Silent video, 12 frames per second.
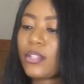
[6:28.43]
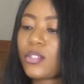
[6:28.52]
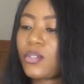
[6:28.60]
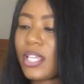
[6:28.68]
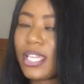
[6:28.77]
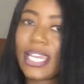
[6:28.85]

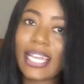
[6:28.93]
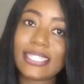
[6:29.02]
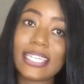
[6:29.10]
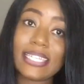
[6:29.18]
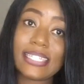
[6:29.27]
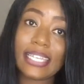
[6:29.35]
So yeah, like I
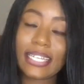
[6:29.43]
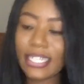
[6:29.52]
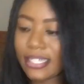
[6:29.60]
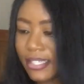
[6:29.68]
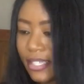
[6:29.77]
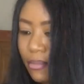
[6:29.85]
said, it's a
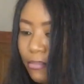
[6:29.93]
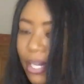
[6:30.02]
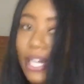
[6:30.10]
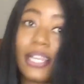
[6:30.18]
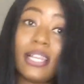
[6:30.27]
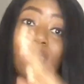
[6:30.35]
cleansing
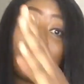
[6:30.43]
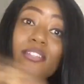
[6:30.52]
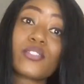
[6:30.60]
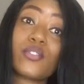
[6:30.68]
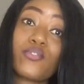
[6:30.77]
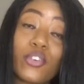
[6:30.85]
bar.
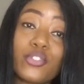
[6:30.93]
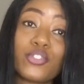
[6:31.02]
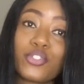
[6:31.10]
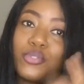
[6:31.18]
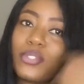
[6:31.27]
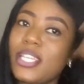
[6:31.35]
Let's run
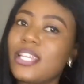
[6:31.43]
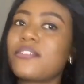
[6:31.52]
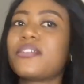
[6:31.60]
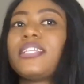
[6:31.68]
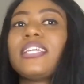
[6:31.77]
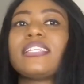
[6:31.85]
through the
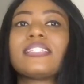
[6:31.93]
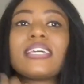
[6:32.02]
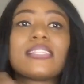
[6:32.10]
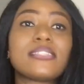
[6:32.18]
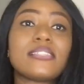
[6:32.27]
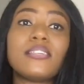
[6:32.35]
ingredients
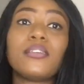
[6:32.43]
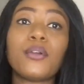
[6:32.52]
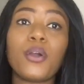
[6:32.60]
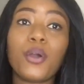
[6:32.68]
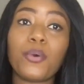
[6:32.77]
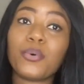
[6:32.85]
and see
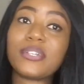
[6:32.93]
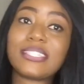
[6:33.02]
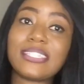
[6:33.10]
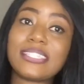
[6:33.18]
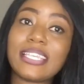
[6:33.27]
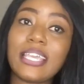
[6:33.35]

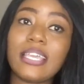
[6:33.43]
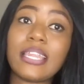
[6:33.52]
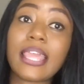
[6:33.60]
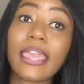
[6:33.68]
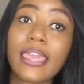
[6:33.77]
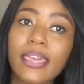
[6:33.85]
what is
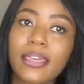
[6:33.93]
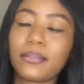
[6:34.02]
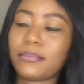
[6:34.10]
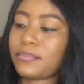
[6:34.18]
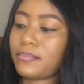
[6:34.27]
in here.